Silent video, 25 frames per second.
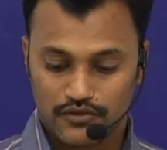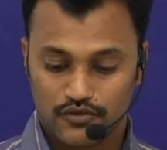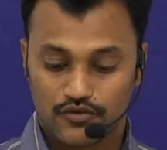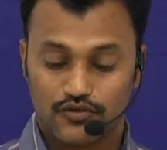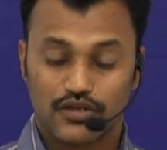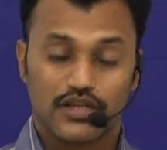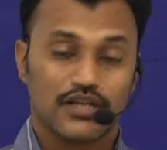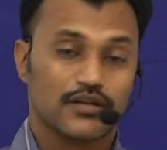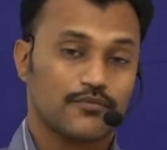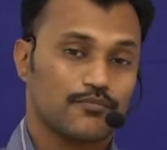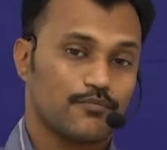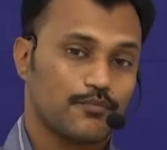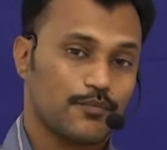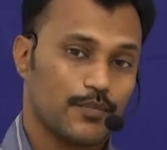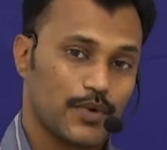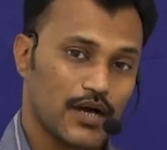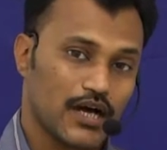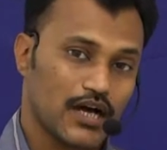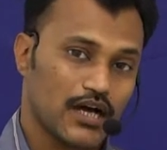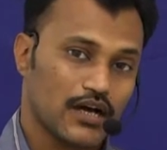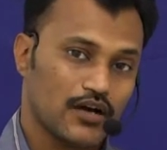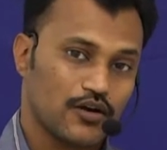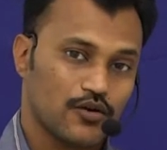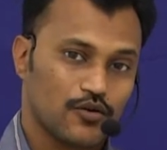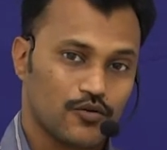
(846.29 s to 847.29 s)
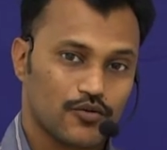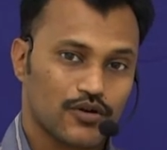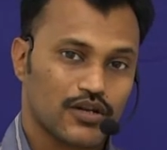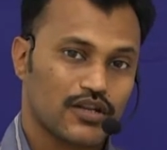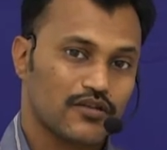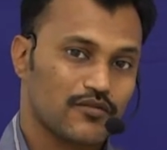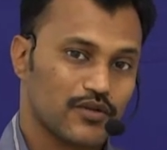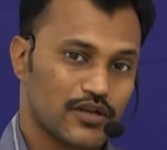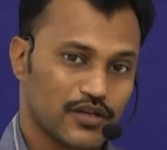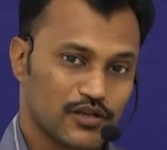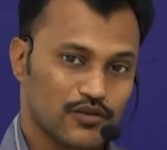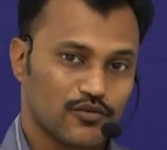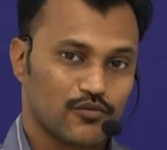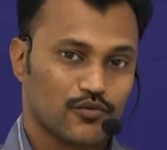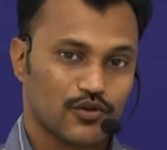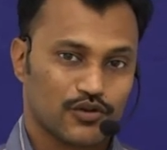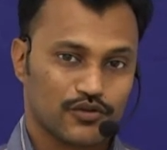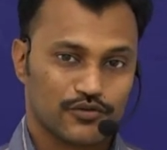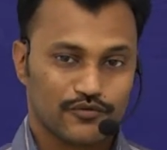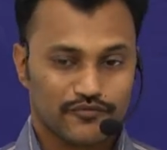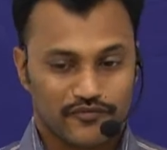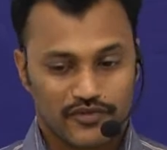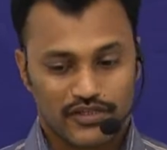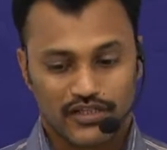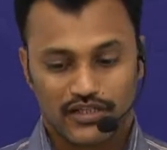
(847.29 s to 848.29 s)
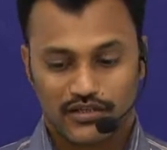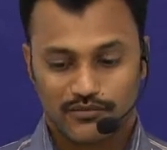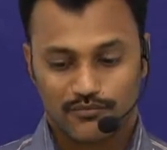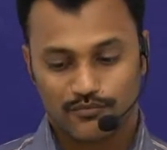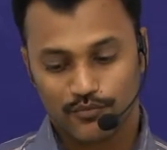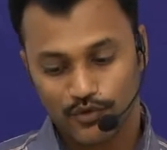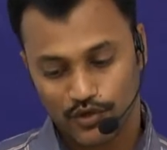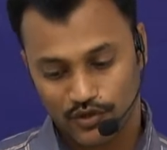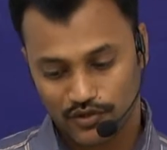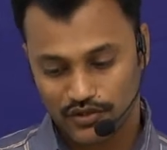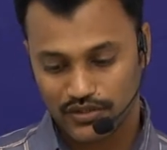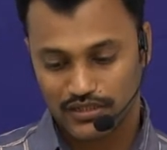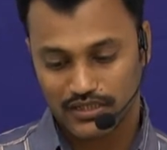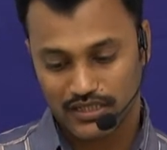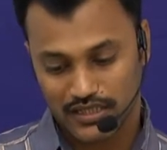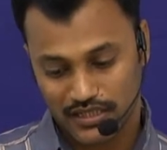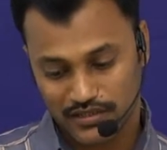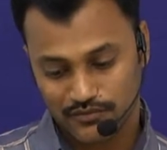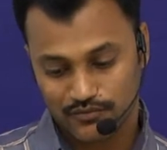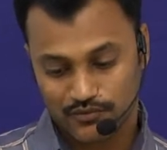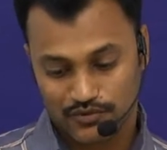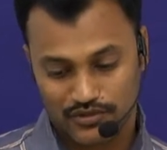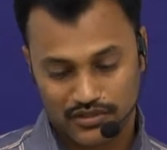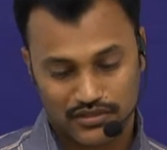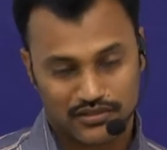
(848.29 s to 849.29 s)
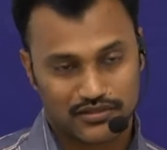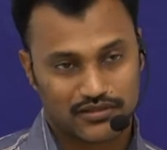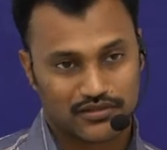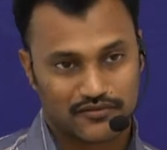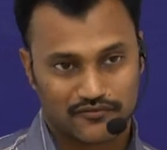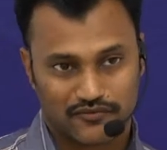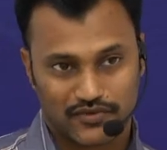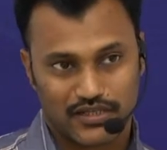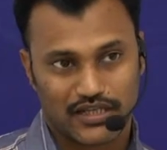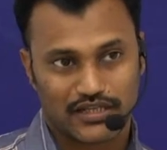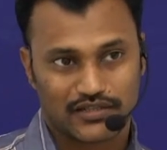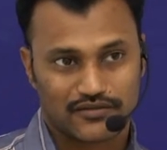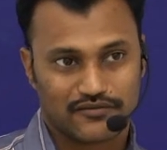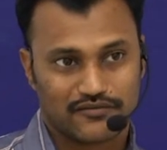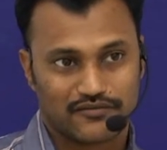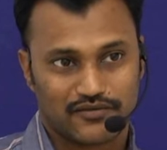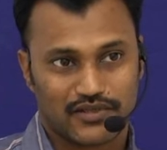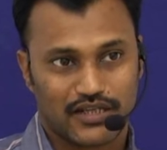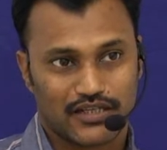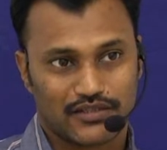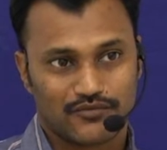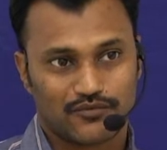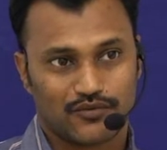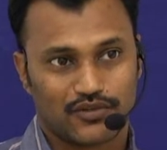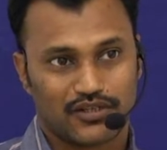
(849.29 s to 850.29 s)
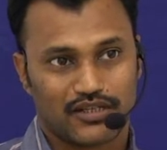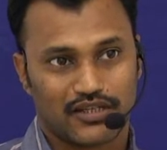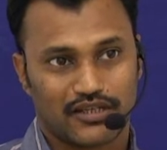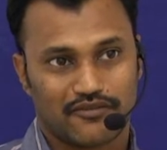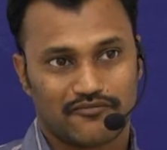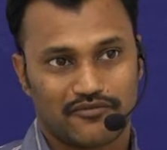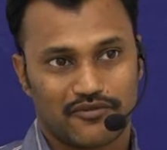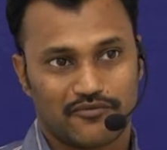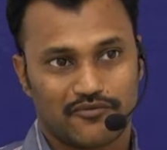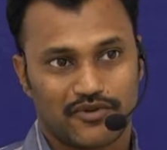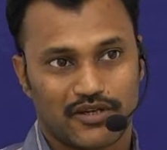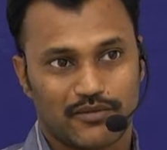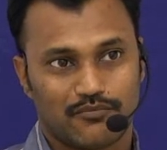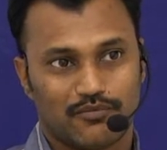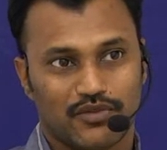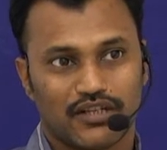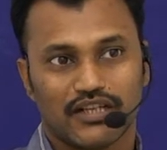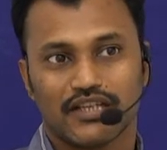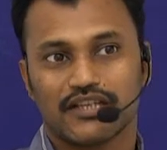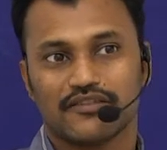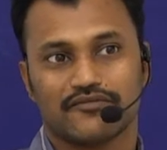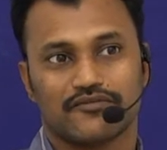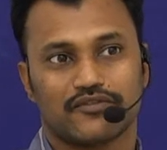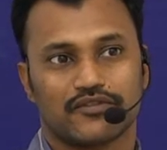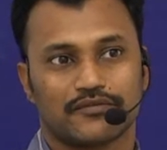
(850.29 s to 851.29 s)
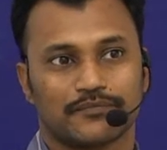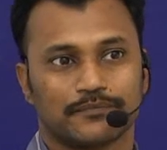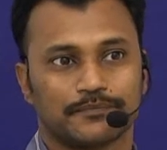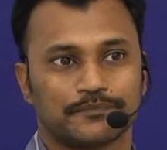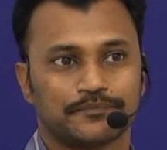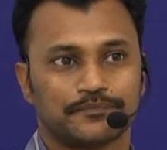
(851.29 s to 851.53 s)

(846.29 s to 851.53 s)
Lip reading: You need power only when you want to feel important. That's what everybody believes.